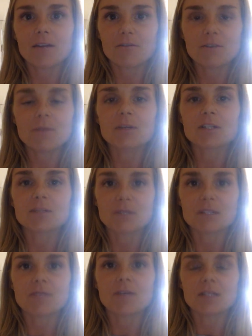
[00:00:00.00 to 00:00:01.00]
a
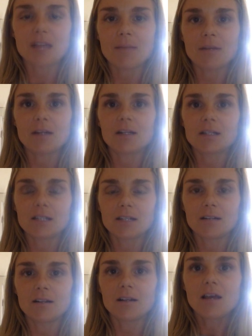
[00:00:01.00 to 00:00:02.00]
female-specific dominant
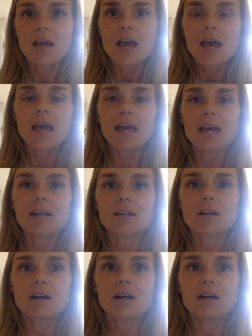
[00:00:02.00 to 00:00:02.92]
allele, and